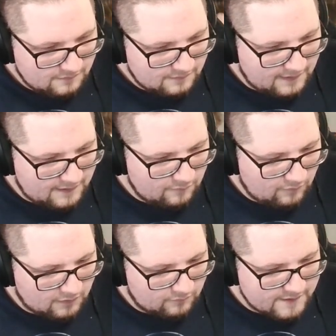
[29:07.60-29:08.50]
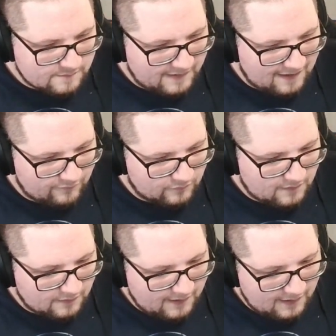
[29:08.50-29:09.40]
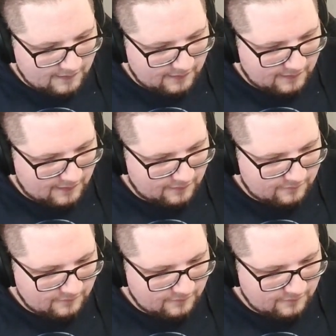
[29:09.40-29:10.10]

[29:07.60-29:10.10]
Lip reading: They didn't want to risk me having a rare candy in hand.